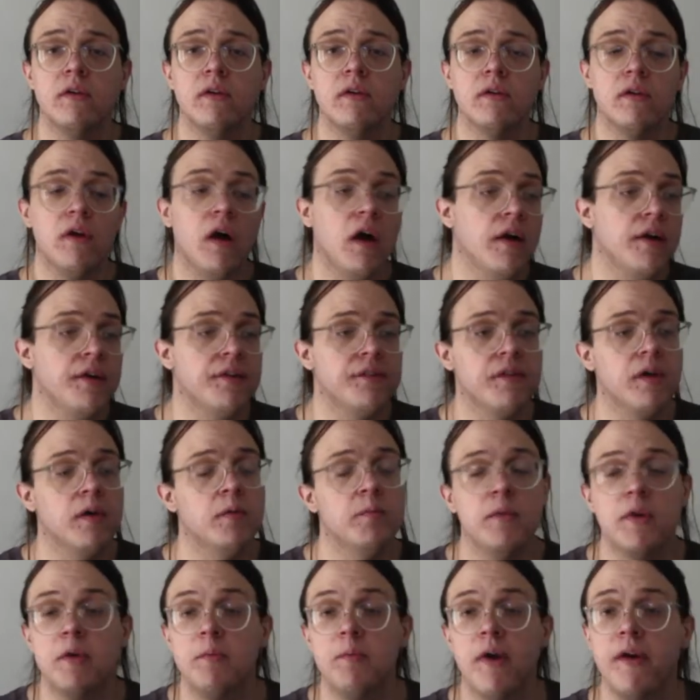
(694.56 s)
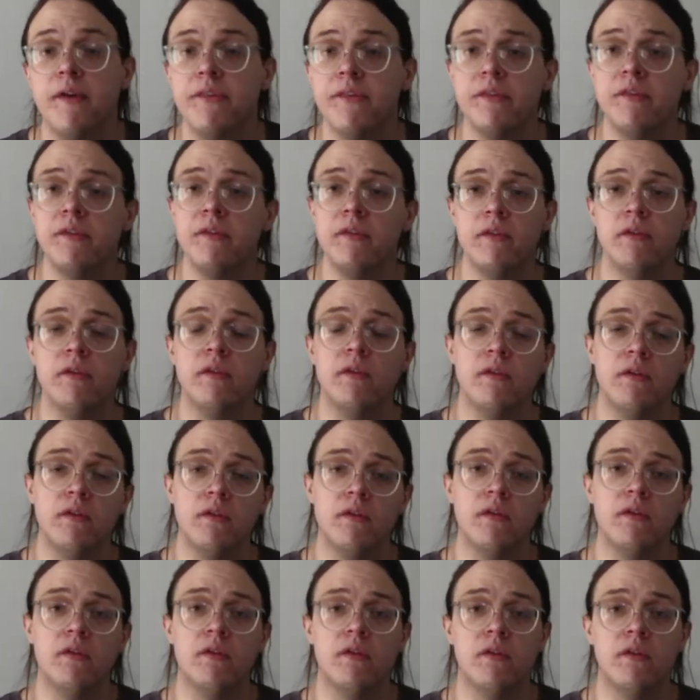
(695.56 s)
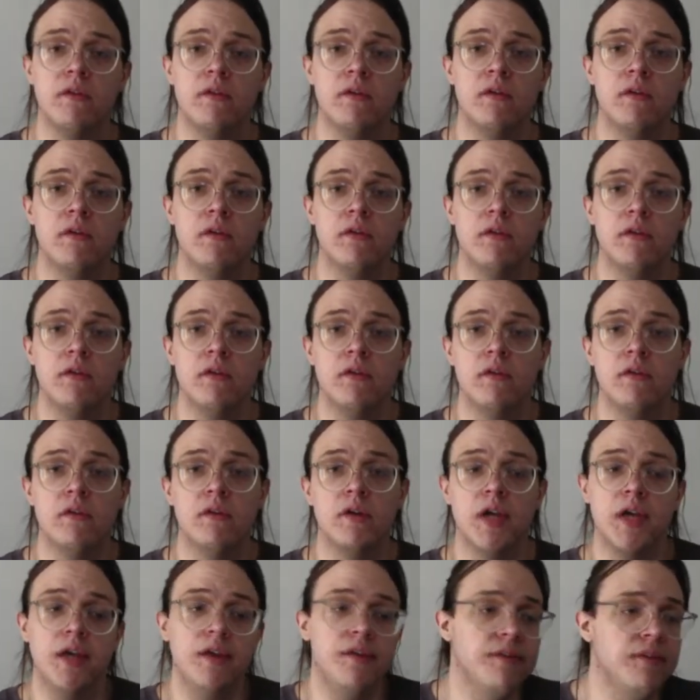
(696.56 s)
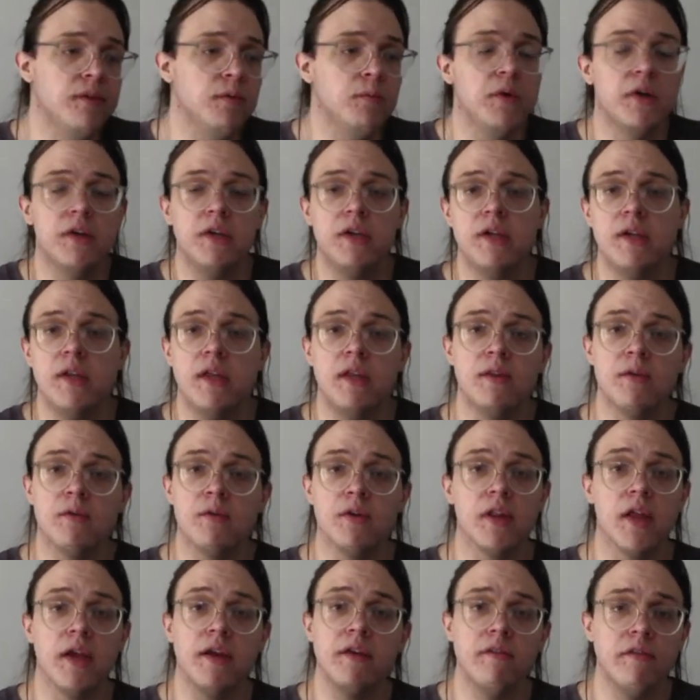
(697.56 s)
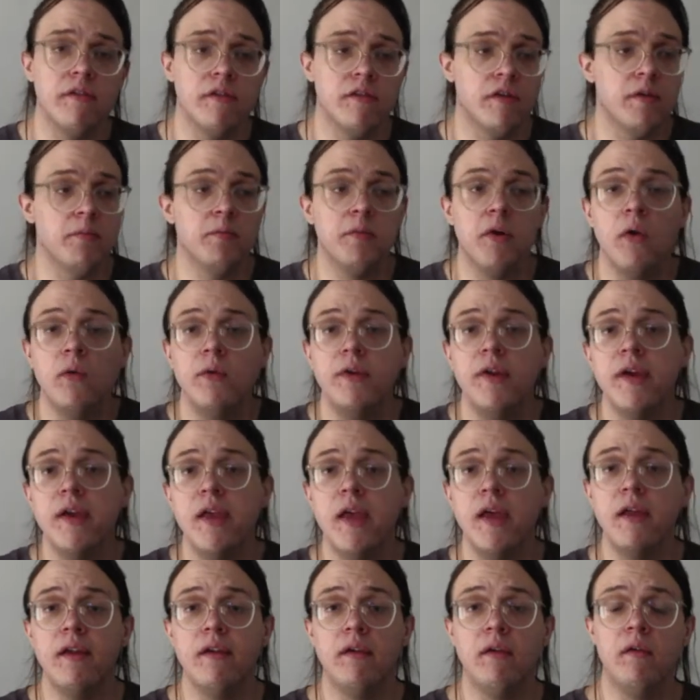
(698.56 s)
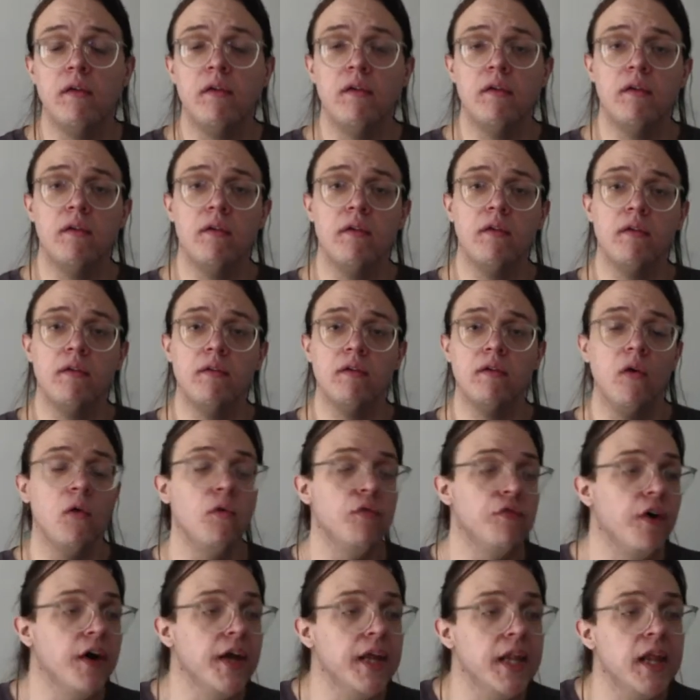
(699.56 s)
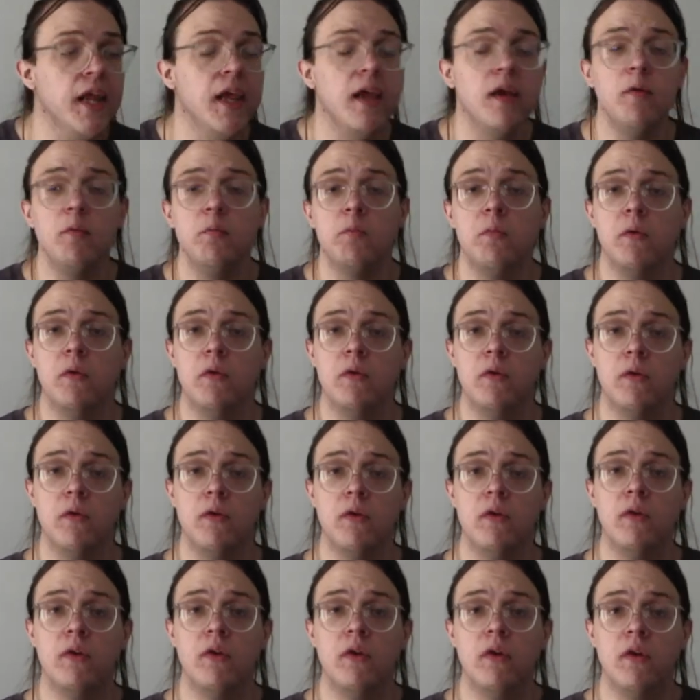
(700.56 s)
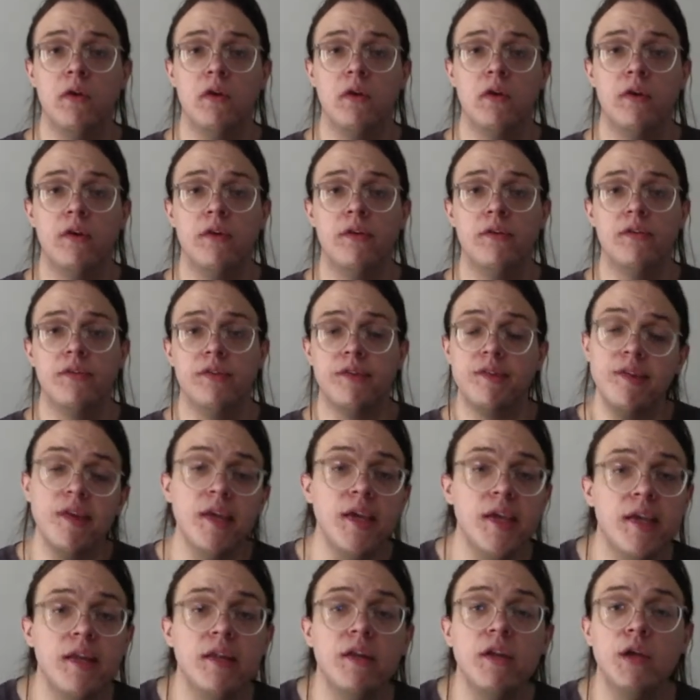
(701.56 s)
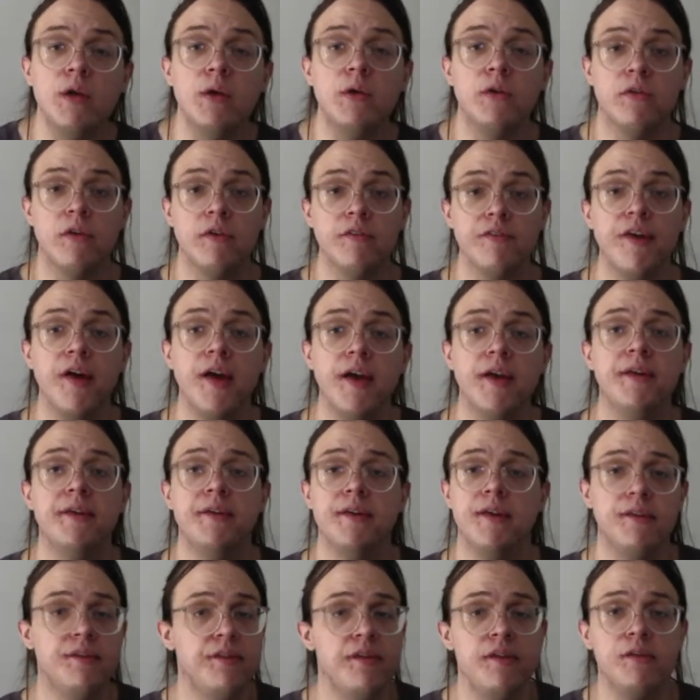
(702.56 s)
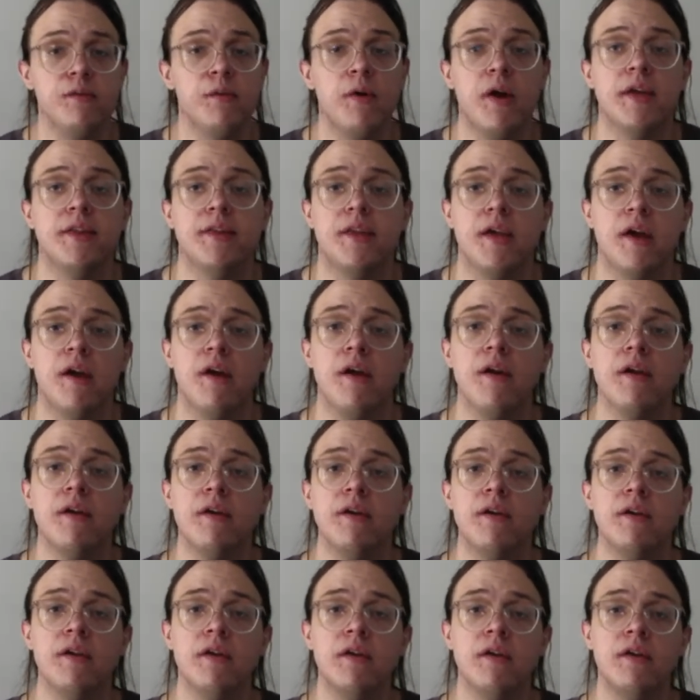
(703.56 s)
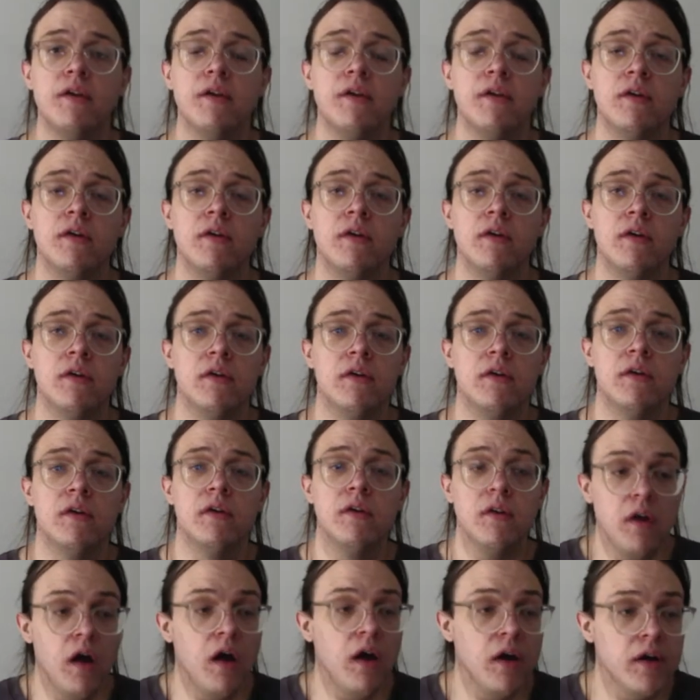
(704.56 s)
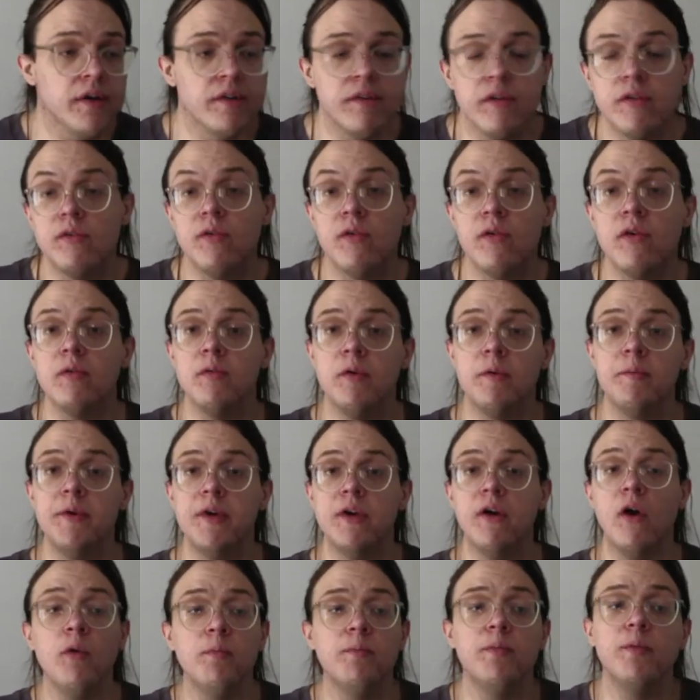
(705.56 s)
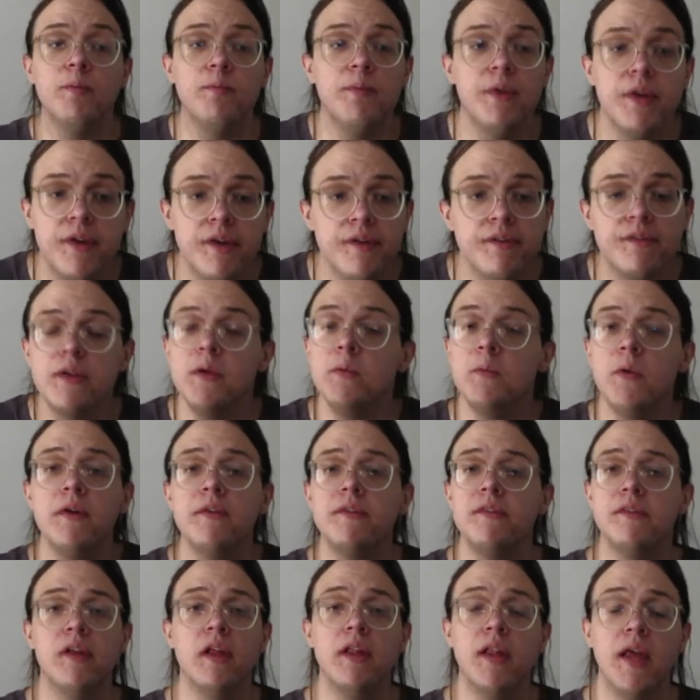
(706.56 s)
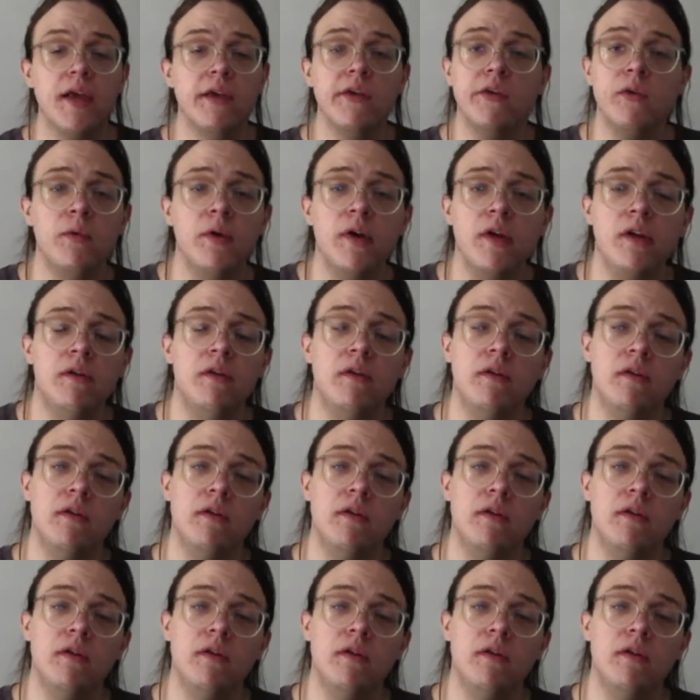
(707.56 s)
God is omnipresent. He's the one you need the relationship. Go dig in. Go find him. Seek and ye shall find, because he's right there. Knock and the door will be open, because he wants to let you in.